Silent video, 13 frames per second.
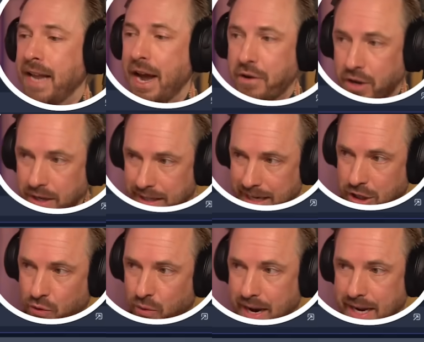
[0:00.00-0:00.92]
Now you can see
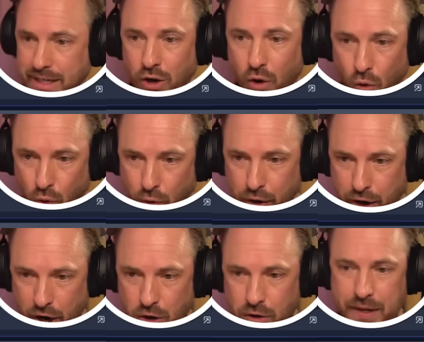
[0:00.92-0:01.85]
it's creating all the
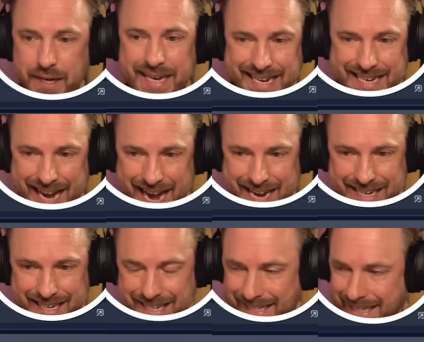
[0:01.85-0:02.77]
code, the data
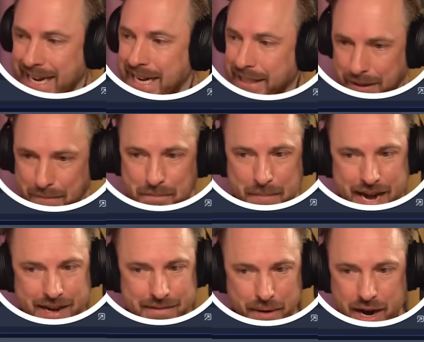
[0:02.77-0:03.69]
handlers, the
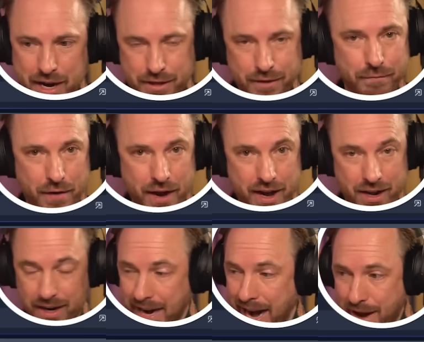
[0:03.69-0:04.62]
main Python
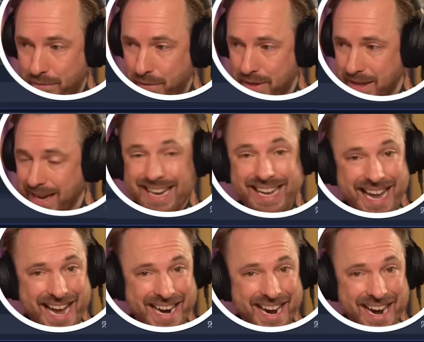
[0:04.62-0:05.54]
file and everything.
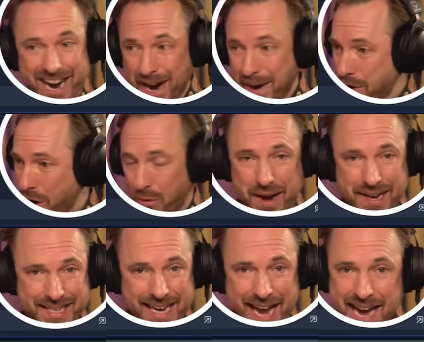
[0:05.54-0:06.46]
Again, I'm not
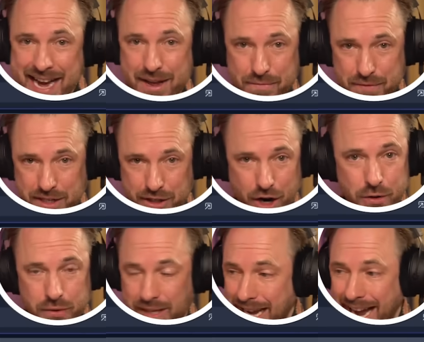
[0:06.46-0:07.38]
writing any of this
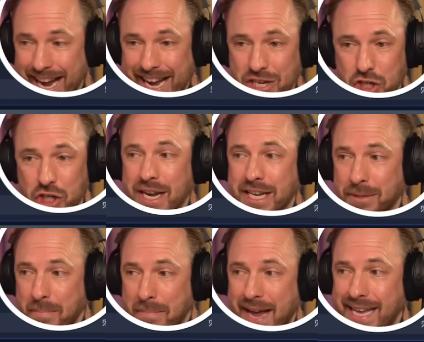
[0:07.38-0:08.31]
code. The agent
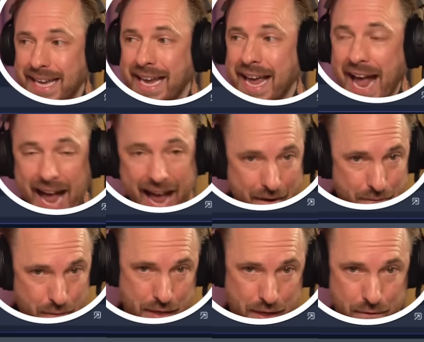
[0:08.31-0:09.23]
is making
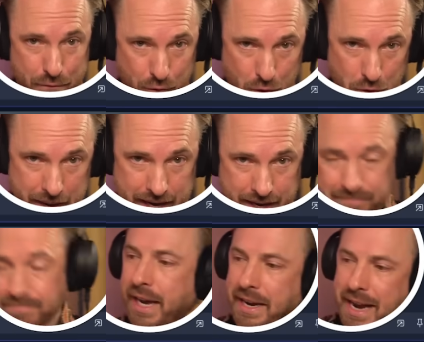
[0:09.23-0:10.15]
everything for me.
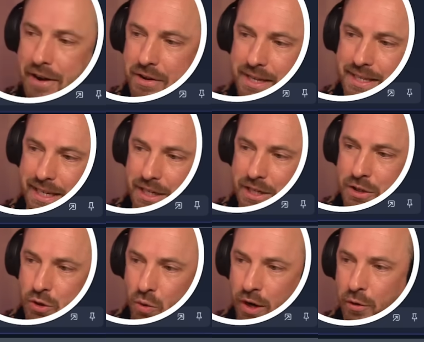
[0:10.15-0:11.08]
Okay, now you can see it's
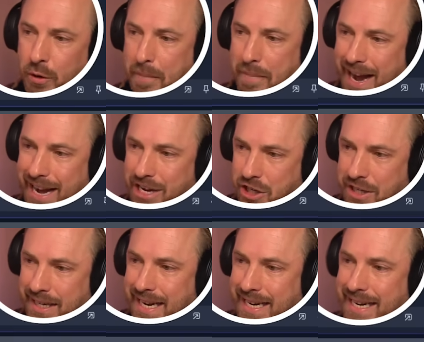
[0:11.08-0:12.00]
installing all the
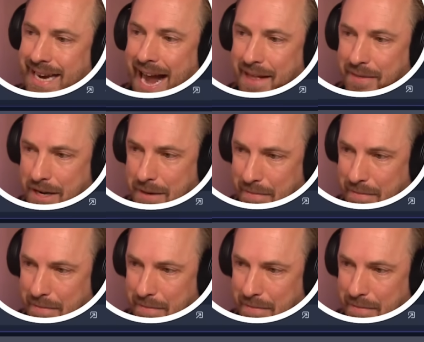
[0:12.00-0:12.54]
packages needed and the